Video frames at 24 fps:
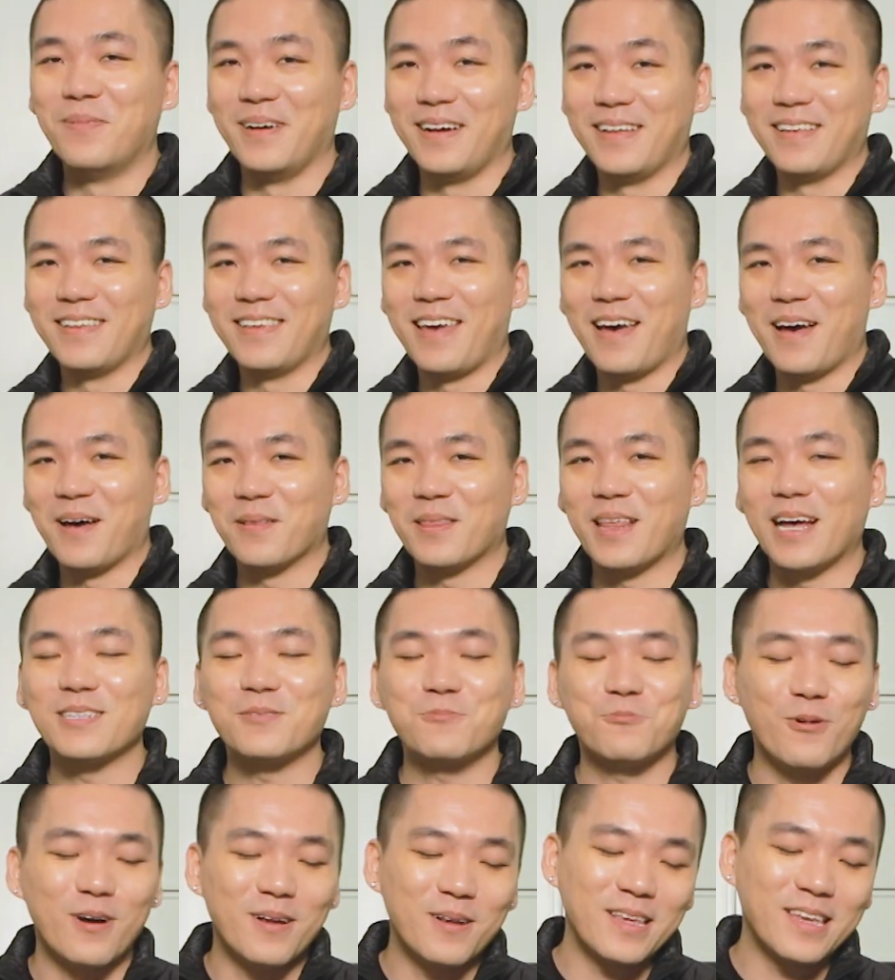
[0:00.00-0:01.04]
But yeah,
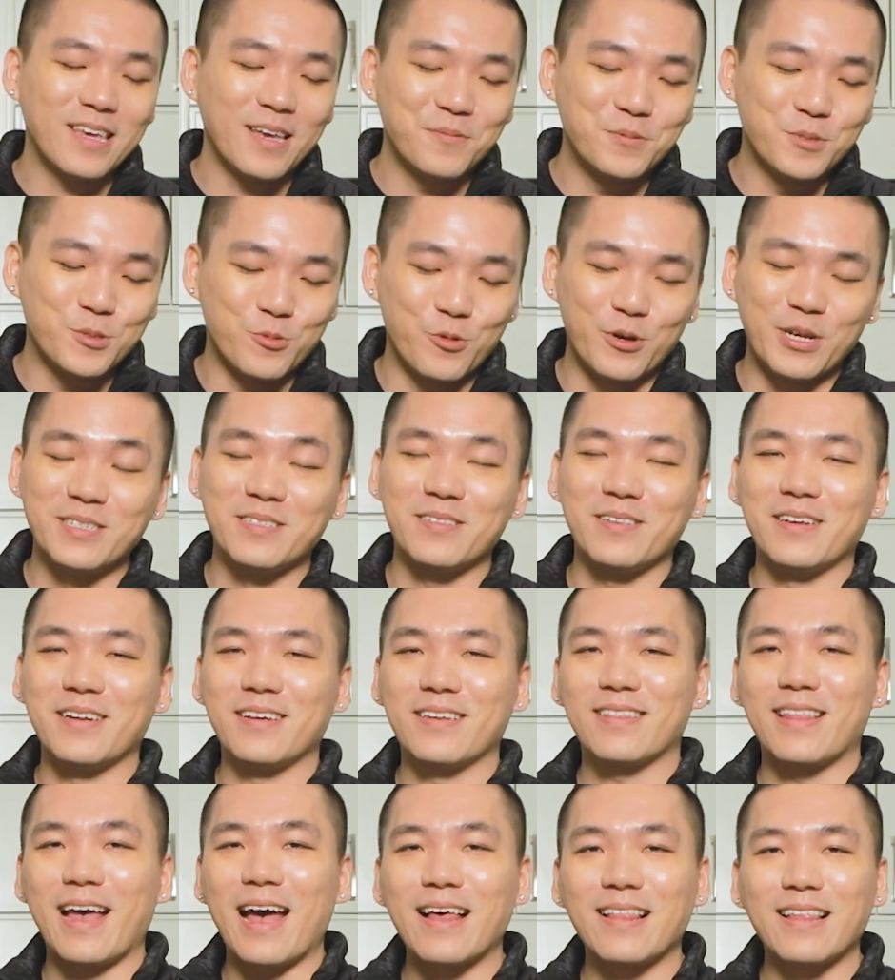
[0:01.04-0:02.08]
that's what gives
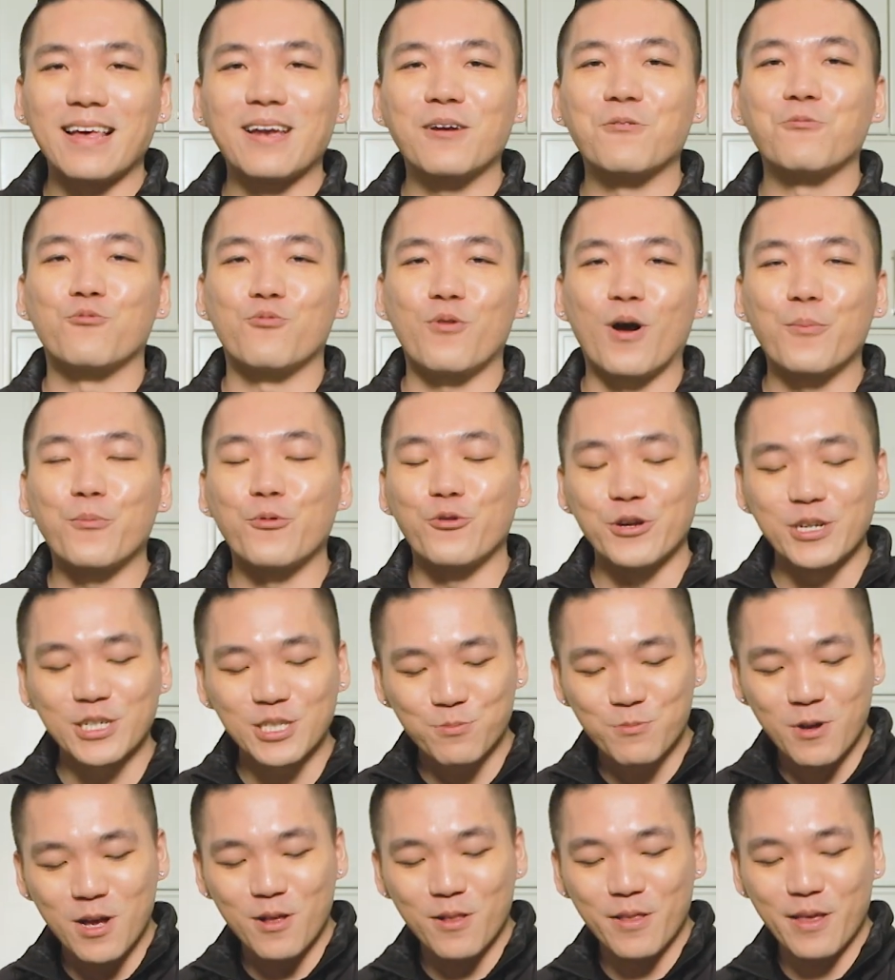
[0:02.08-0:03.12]
Riesling that like rubbery
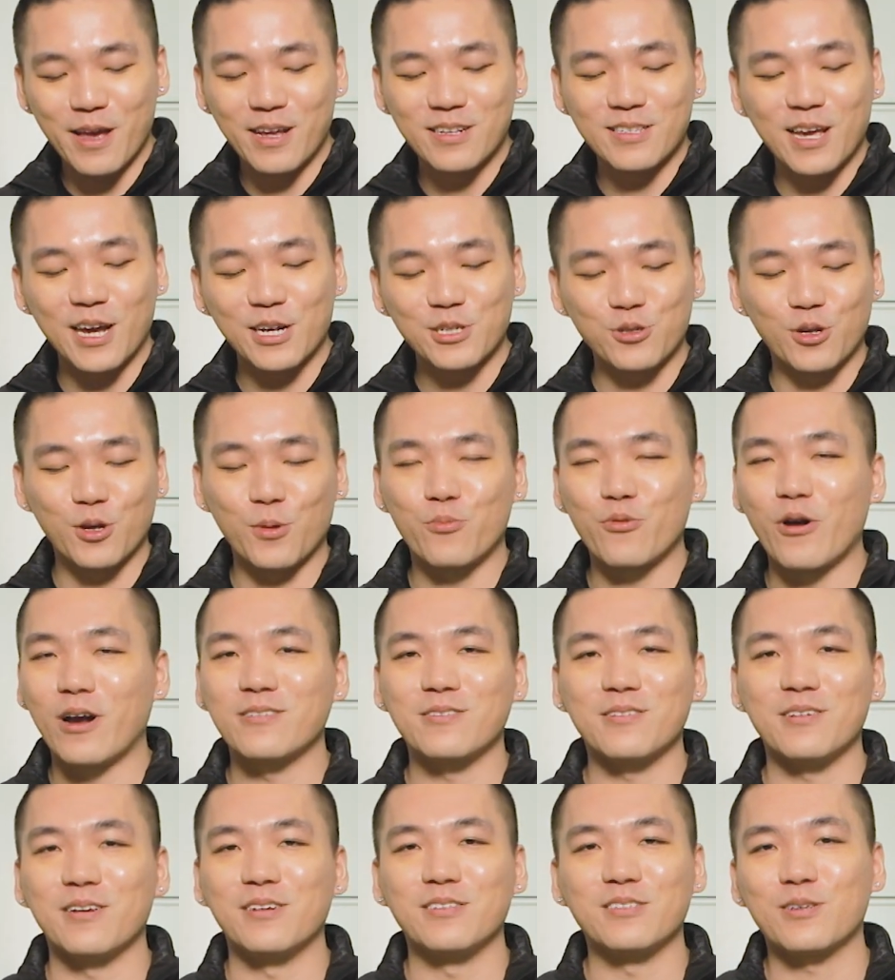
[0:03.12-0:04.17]
smell. It's actually
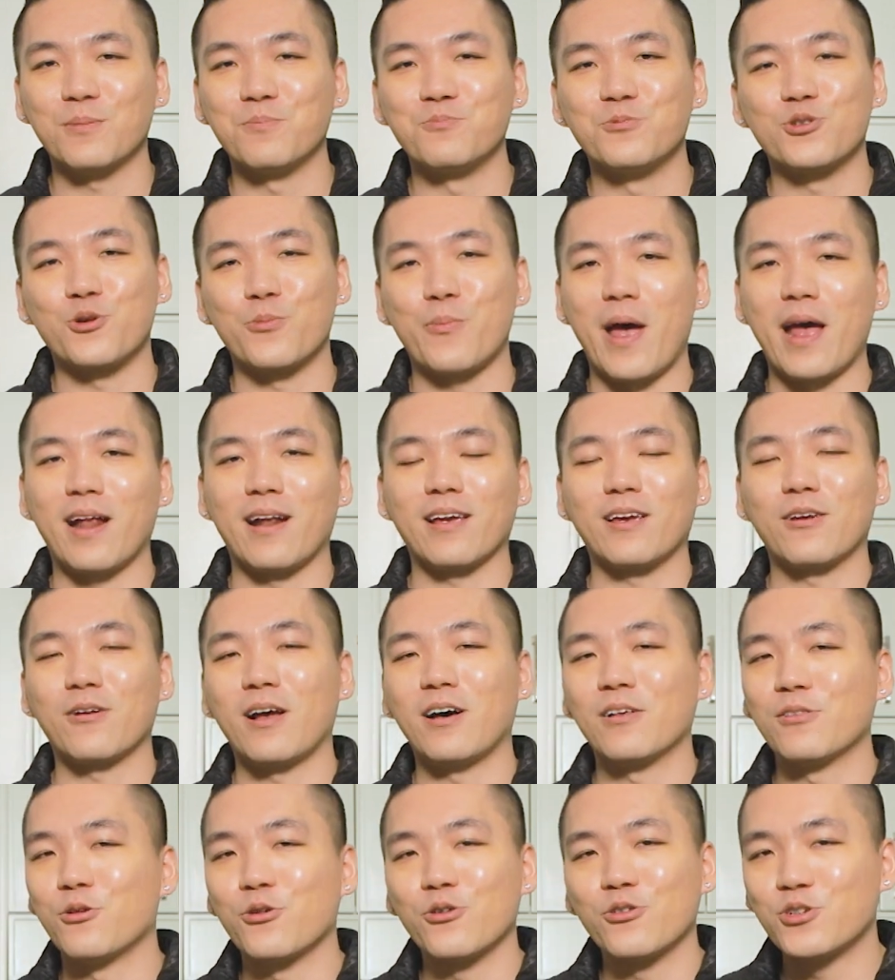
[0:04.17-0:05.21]
present in some
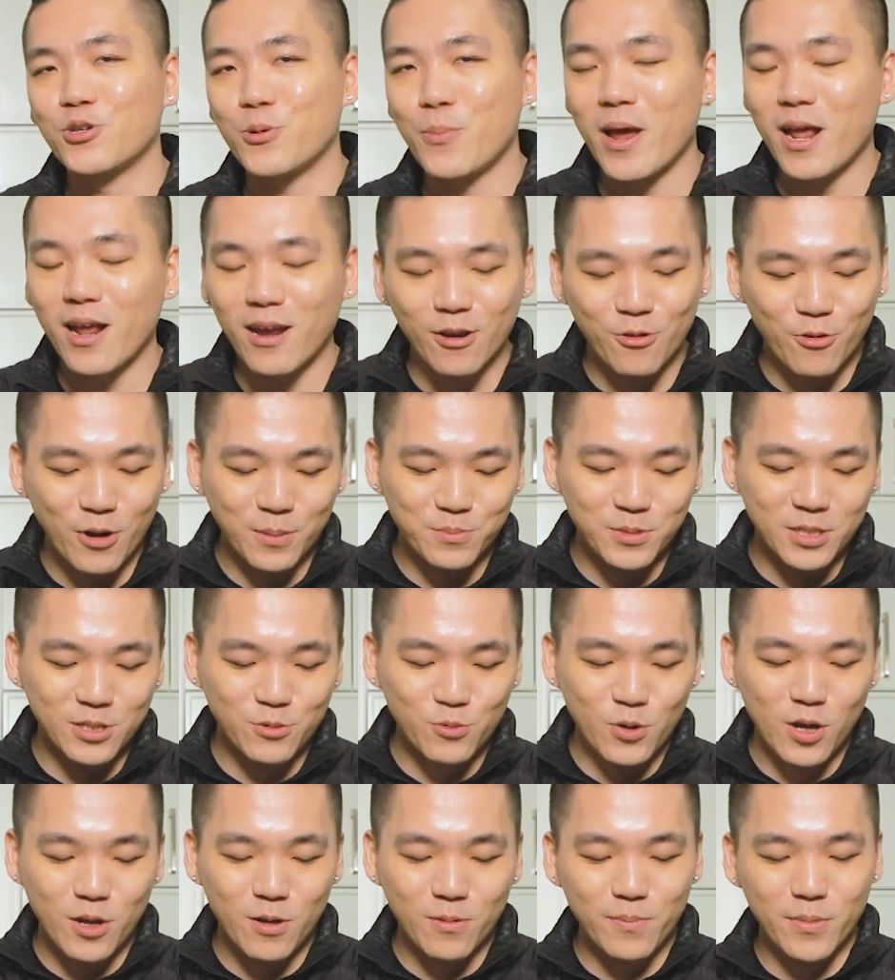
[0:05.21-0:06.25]
other Germanic grapes as
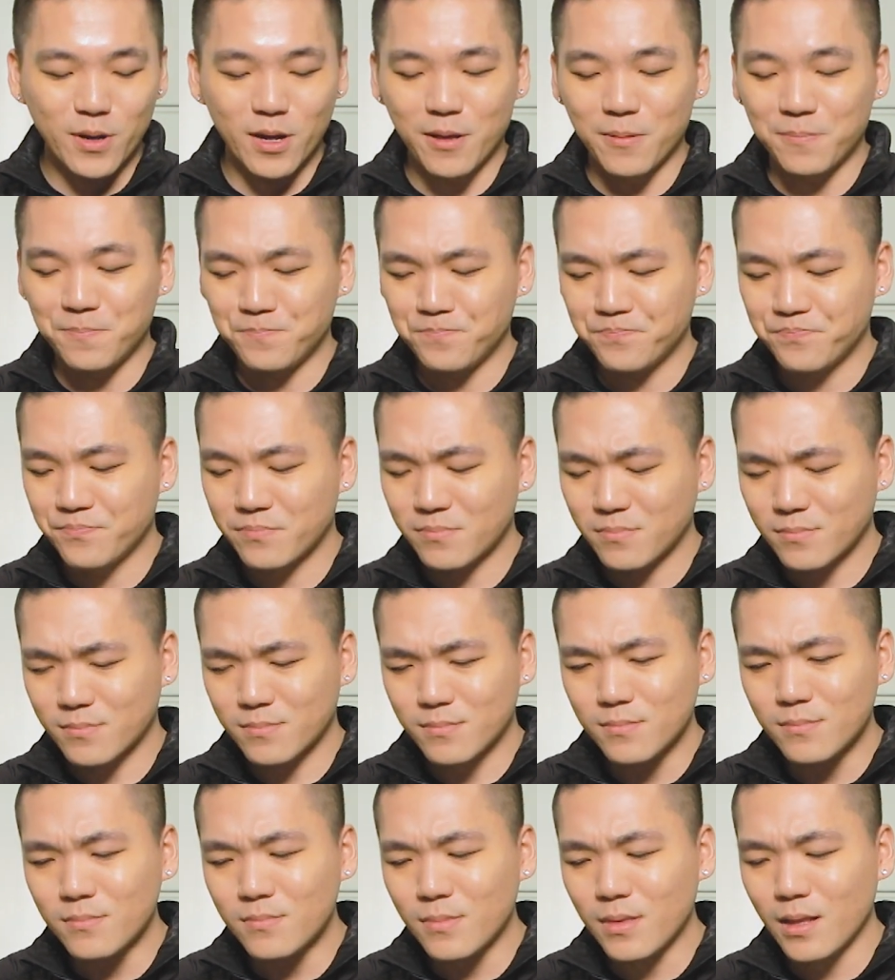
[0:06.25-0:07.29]
well, but
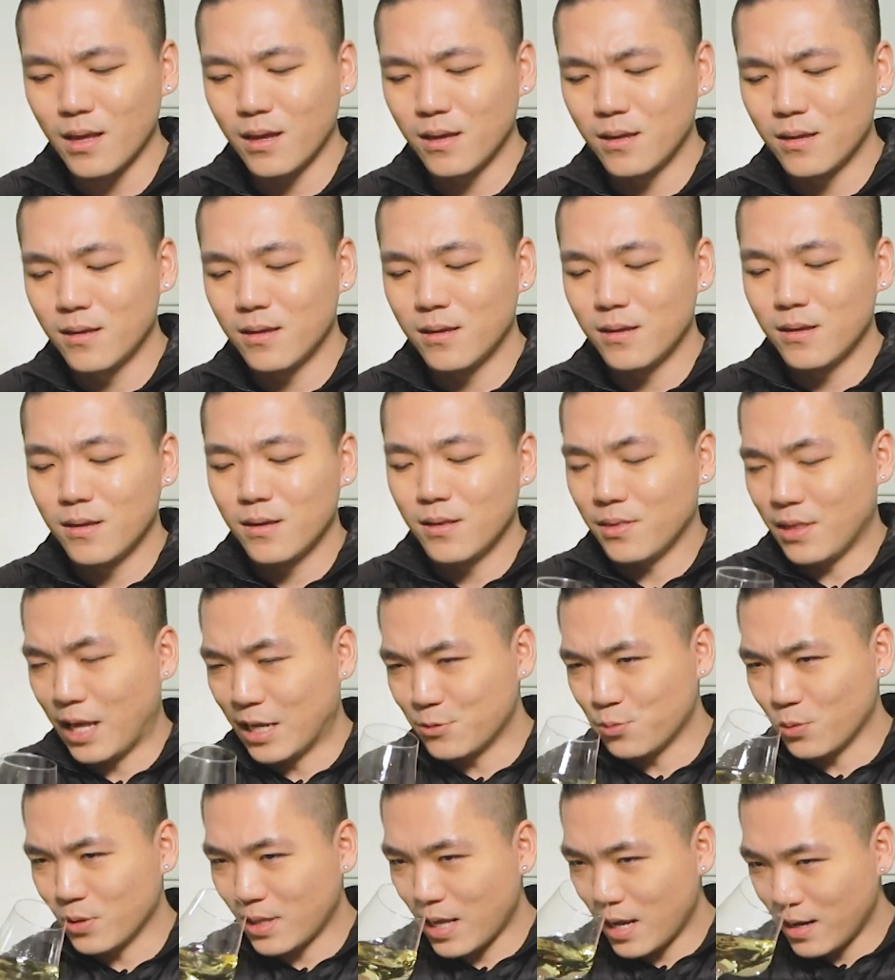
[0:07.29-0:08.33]

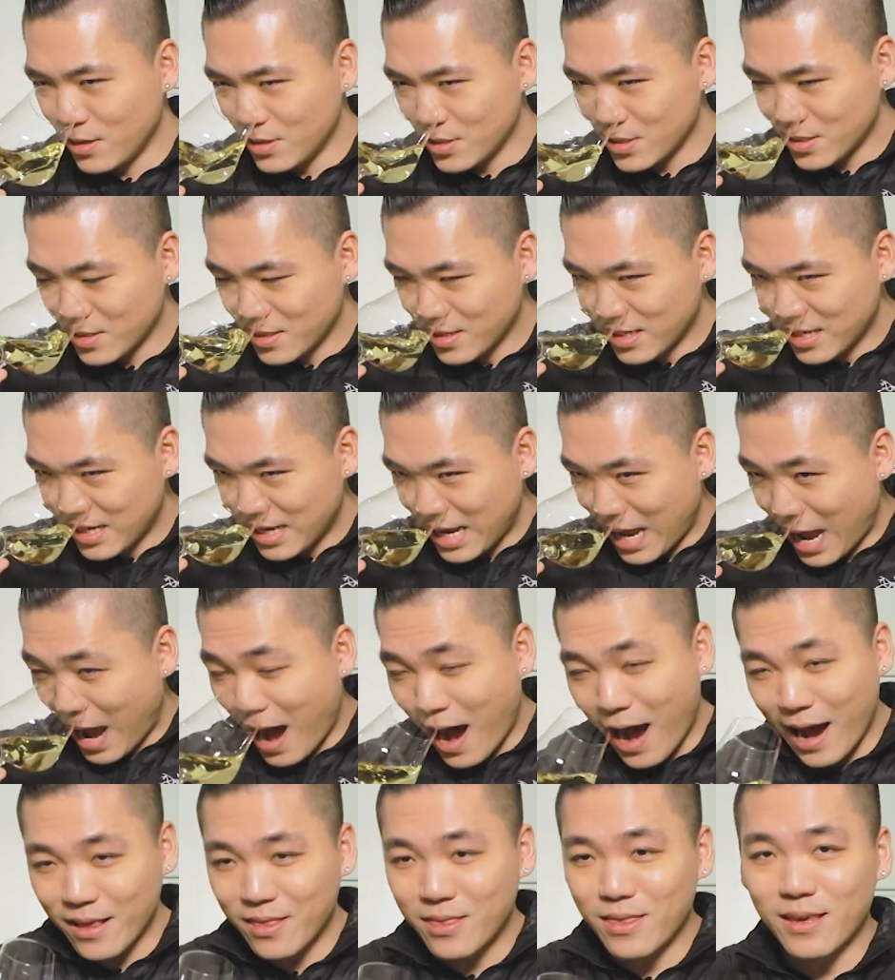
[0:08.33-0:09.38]
that's what that is.
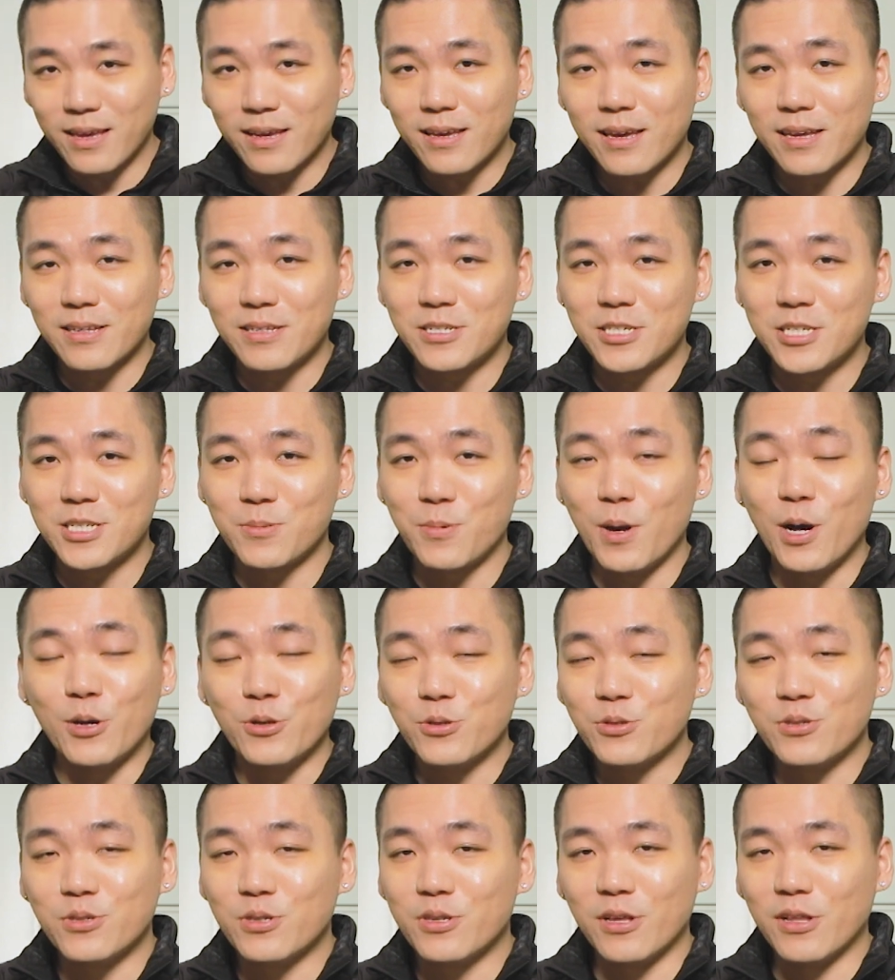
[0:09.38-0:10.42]
I think it
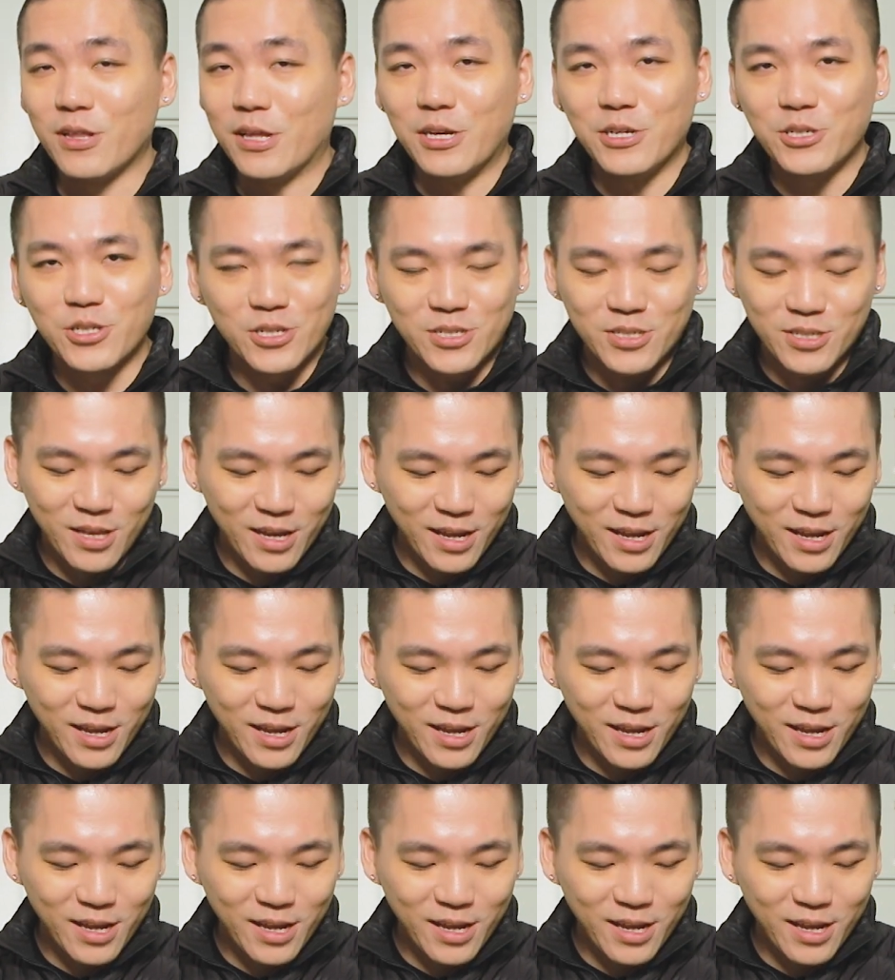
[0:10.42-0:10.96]
smells delicious.